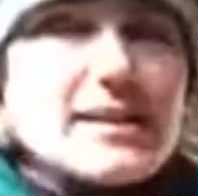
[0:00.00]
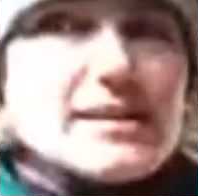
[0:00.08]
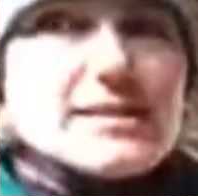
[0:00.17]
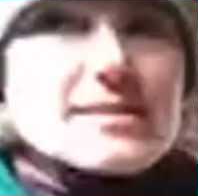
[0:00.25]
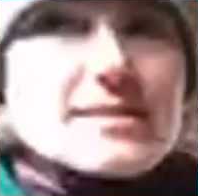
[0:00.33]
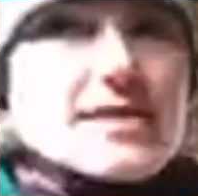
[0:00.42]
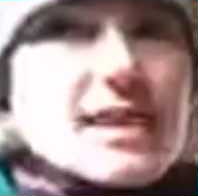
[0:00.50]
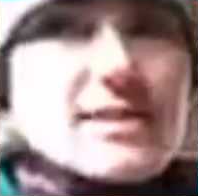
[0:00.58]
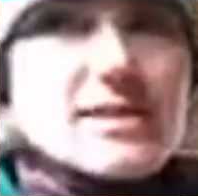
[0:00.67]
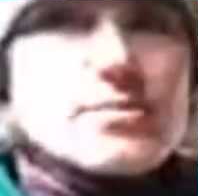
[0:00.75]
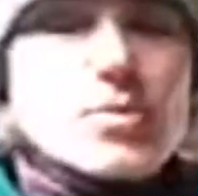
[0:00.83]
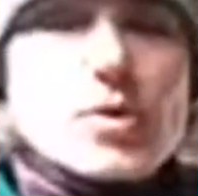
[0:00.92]
is
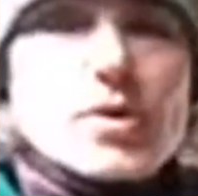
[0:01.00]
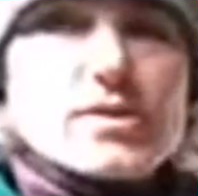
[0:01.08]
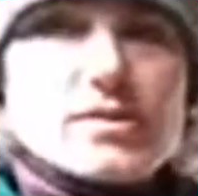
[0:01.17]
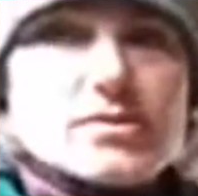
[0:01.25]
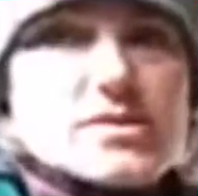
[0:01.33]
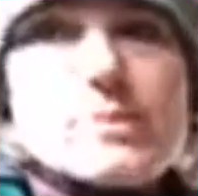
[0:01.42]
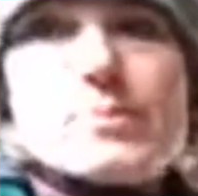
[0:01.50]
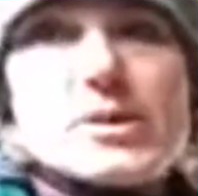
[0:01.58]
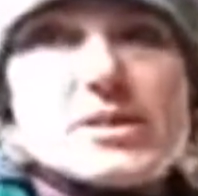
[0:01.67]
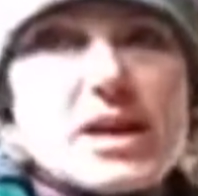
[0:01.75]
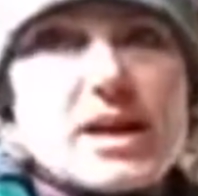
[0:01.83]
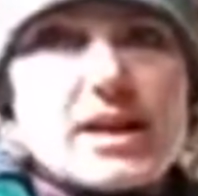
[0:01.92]
nothing more than simply
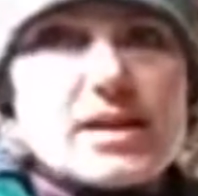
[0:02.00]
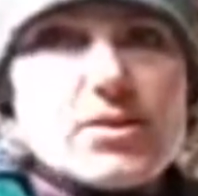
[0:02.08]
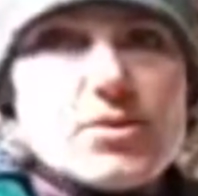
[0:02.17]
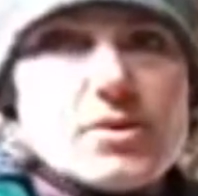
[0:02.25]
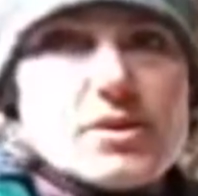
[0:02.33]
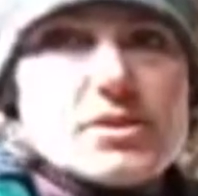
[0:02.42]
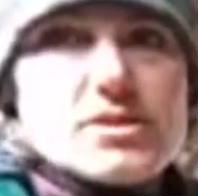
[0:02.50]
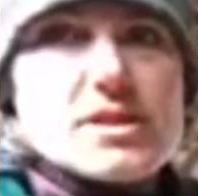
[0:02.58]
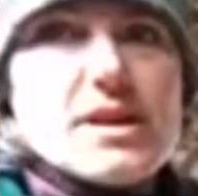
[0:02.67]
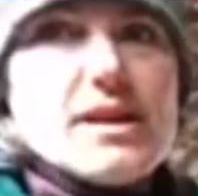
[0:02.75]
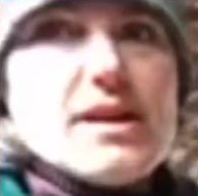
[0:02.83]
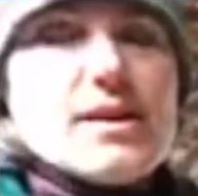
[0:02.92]
tying a horse,
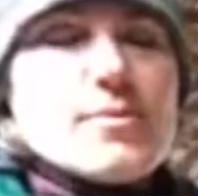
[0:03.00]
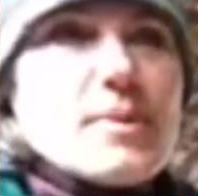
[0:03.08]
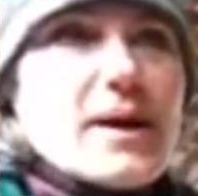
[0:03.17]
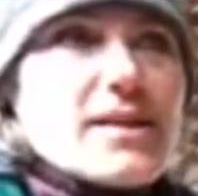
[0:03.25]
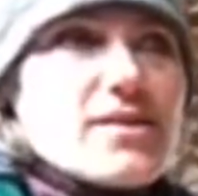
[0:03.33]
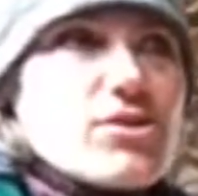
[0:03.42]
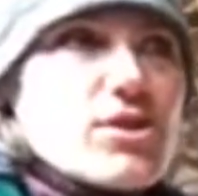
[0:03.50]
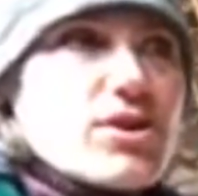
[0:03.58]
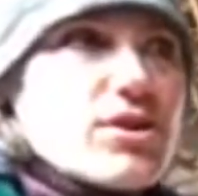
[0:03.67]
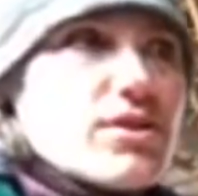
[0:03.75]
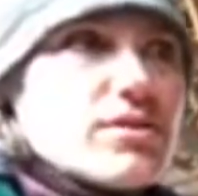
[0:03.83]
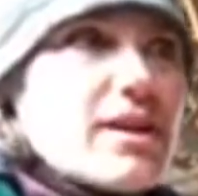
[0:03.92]
but
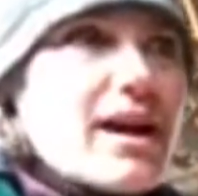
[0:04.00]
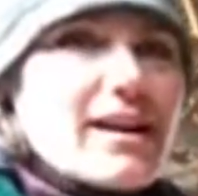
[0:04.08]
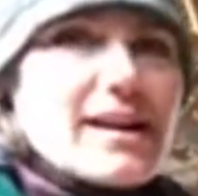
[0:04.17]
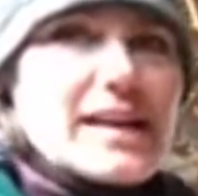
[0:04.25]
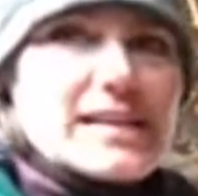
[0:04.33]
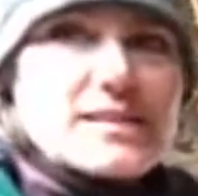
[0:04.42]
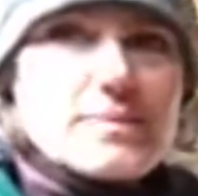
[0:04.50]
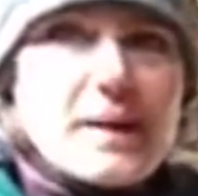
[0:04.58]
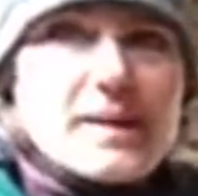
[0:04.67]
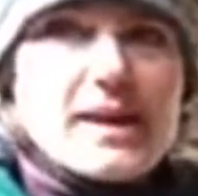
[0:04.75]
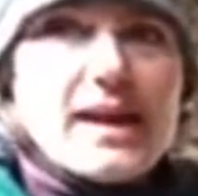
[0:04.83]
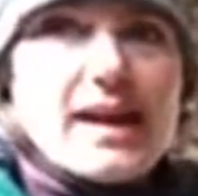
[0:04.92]
they're not connected
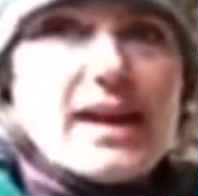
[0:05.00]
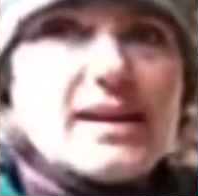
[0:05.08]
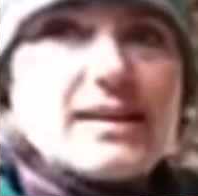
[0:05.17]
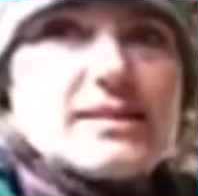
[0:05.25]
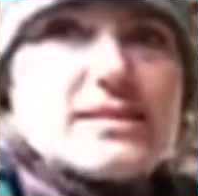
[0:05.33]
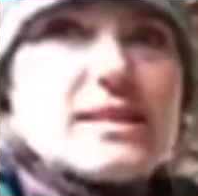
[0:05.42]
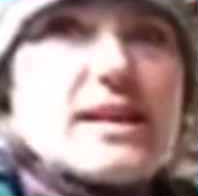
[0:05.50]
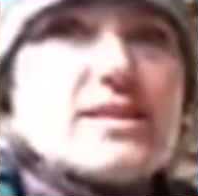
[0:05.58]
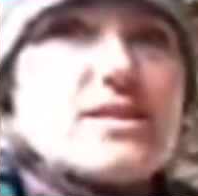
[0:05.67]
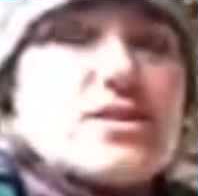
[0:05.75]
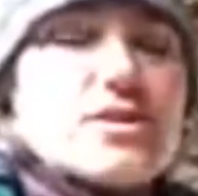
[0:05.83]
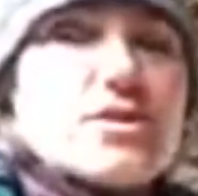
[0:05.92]
by the head.
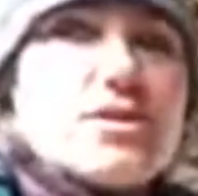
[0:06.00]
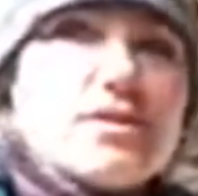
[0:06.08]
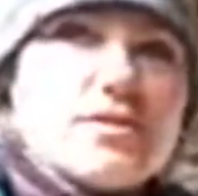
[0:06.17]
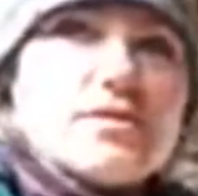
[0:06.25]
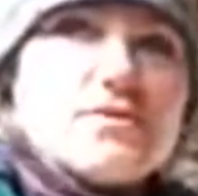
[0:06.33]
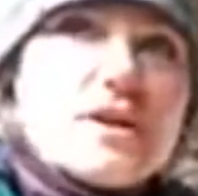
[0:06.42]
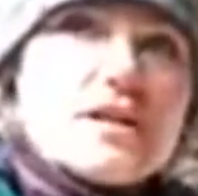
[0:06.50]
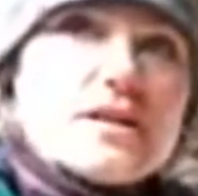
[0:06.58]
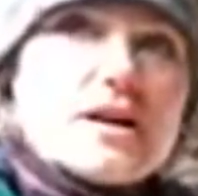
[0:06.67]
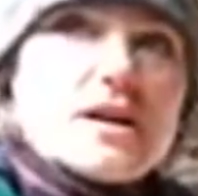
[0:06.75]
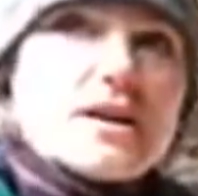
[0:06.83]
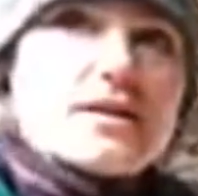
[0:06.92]
Instead, their
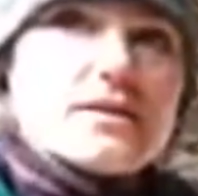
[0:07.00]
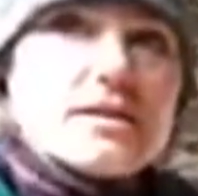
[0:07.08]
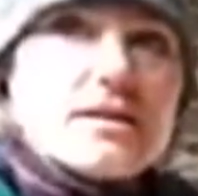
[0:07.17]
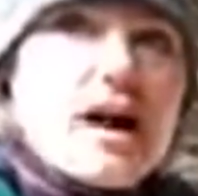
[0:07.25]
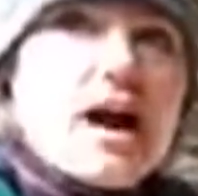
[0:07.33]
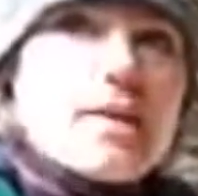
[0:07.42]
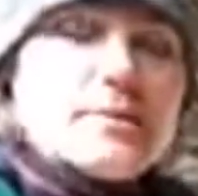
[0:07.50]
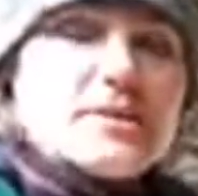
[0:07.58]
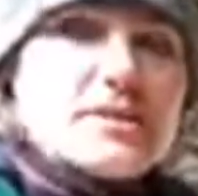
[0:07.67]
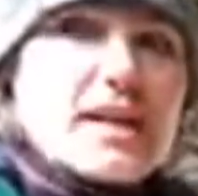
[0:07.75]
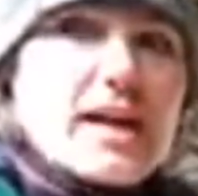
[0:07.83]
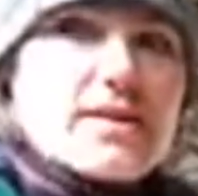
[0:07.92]
feet are
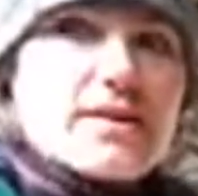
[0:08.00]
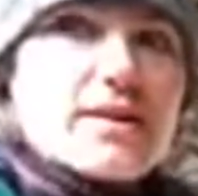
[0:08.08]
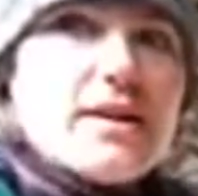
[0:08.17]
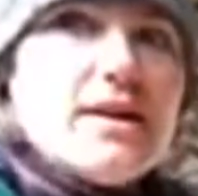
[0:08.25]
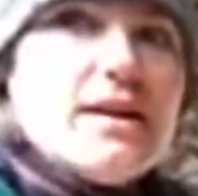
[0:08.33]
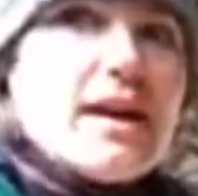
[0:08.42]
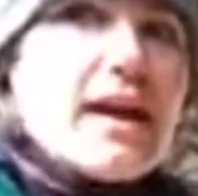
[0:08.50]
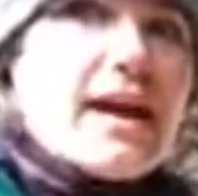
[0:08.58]
hobbled together.